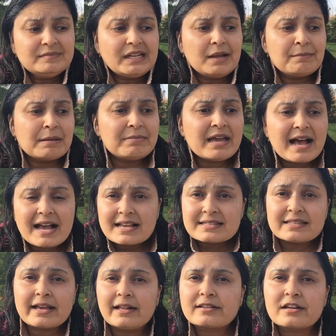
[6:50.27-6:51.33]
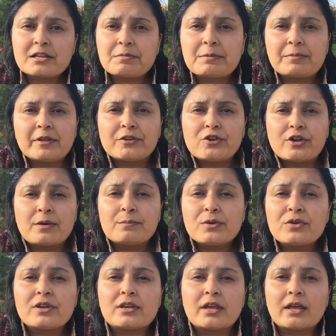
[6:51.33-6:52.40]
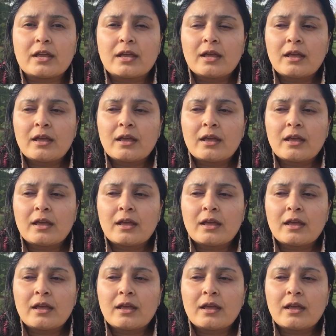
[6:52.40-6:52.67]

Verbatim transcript: Maybe ask the elderly people in your community.